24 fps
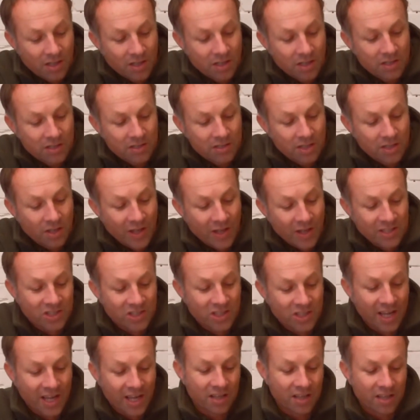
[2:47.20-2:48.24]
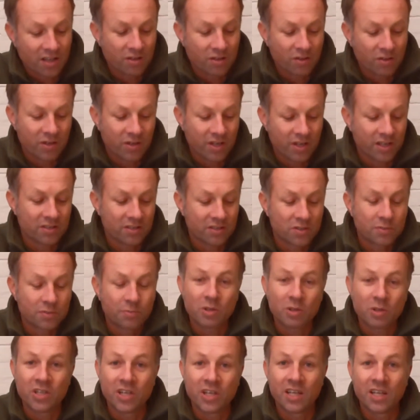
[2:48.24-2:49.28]
So that snake that thought it had
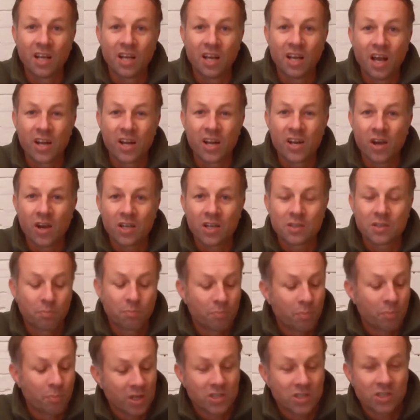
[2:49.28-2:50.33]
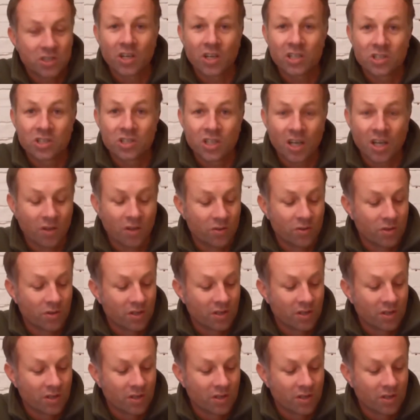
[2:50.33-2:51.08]
spotted a nice bite-sized toad